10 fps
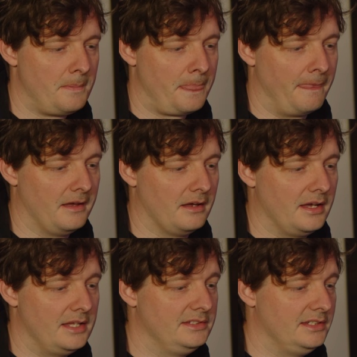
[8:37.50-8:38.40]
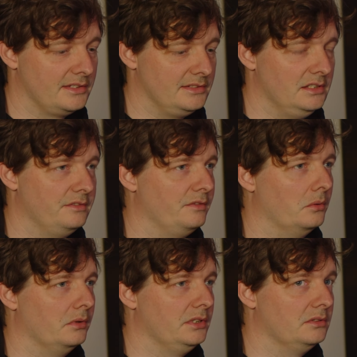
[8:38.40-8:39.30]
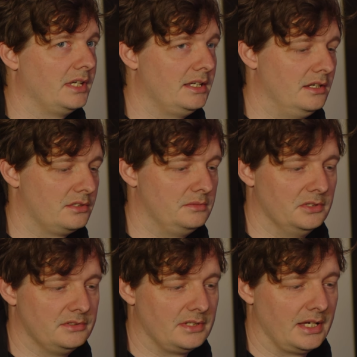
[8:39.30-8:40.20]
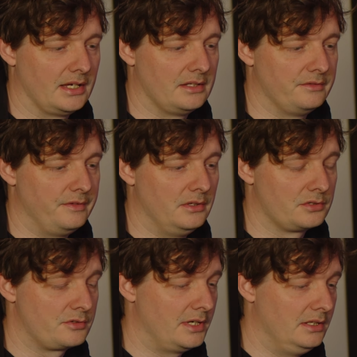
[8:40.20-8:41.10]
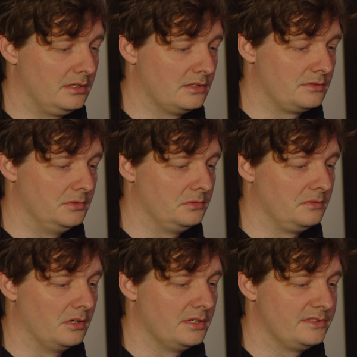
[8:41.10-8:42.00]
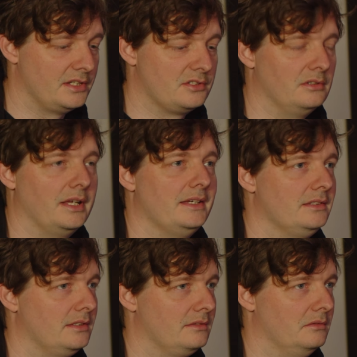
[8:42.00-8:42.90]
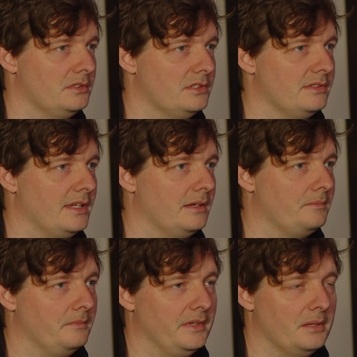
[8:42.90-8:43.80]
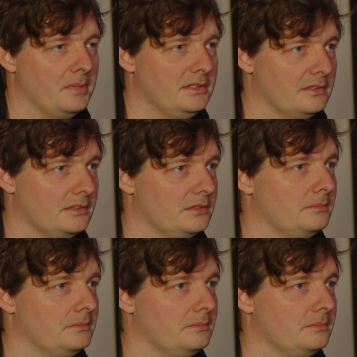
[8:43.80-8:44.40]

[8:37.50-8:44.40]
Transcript: NCSC for the UK customers, and for the Australian customers we've got Essential 8, which is their baselines.